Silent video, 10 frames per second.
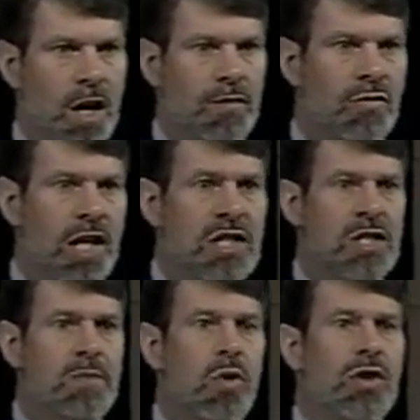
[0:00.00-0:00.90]
Of
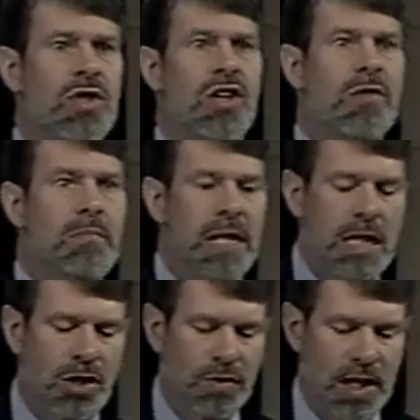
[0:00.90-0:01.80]
greatest importance are the
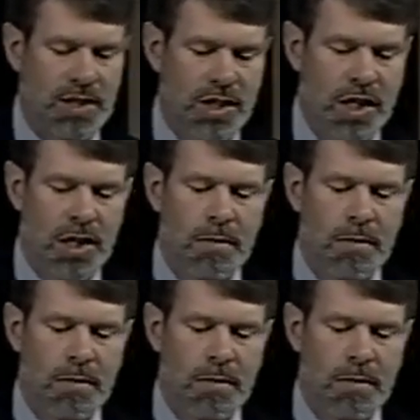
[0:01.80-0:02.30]
meteorites.